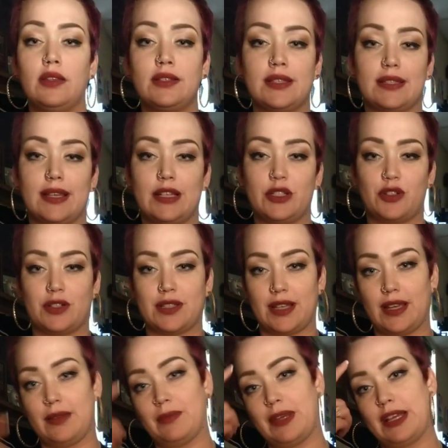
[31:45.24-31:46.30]
This is
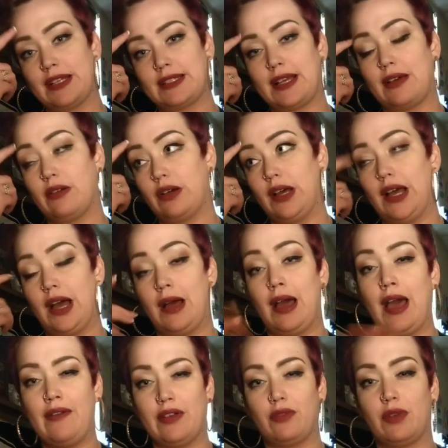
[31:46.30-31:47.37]
interesting because I
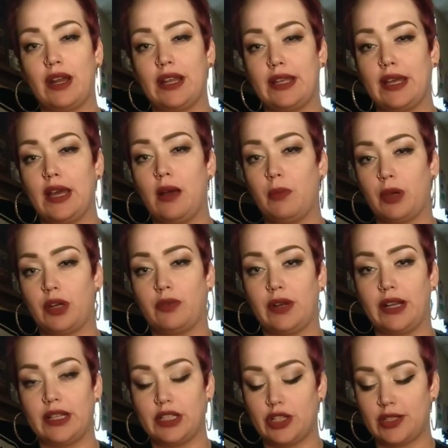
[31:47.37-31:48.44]
haven't read it yet. I'm going to
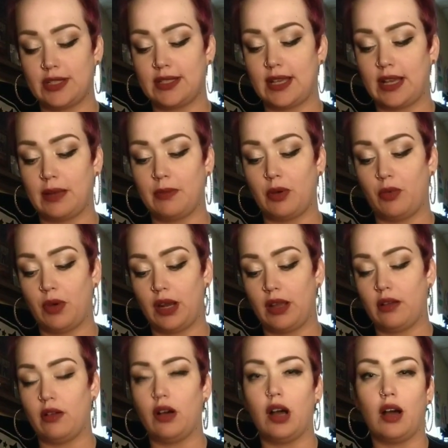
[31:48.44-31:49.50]
read it in just a second, but
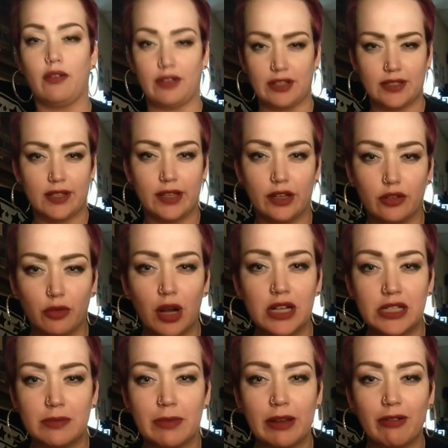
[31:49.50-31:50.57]
obviously you're
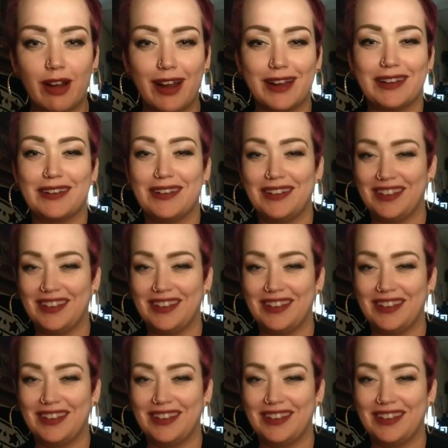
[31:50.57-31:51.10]
watching me, right?